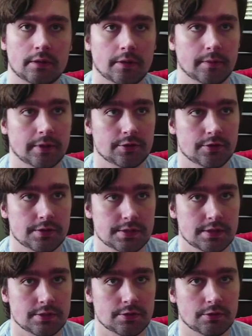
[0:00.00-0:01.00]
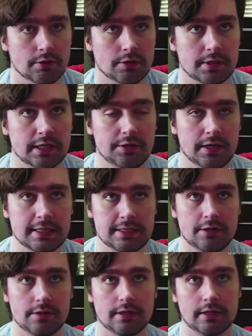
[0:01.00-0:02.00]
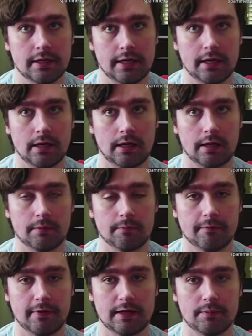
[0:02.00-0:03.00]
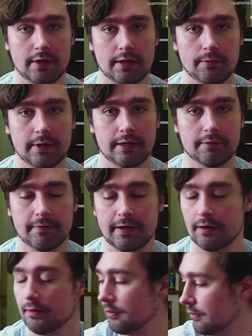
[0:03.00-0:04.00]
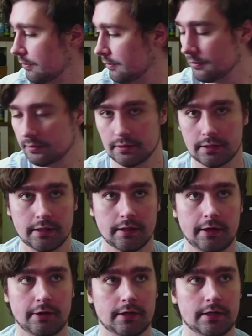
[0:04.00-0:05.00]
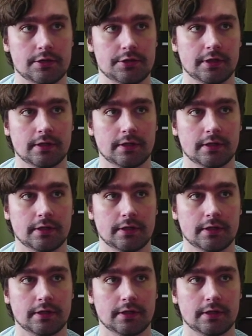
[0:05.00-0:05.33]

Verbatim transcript: Make sure this isn't too close. Can you guys hear the uh, vent, by the way, the fan, the air conditioning?